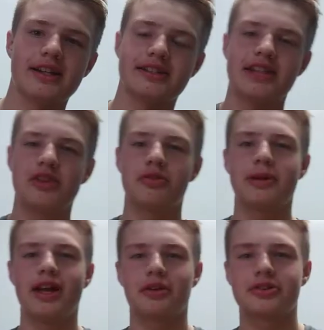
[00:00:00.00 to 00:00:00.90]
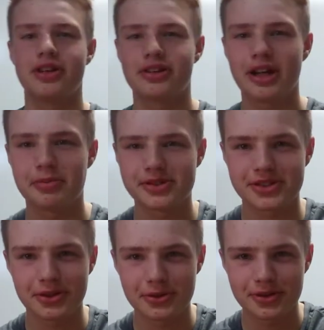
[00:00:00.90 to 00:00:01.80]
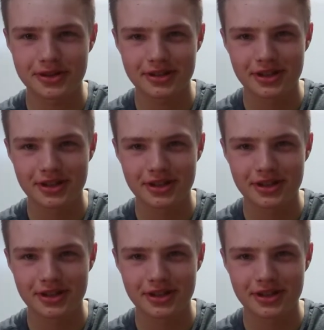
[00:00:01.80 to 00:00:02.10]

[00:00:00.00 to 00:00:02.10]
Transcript: guys, today we're back with another episode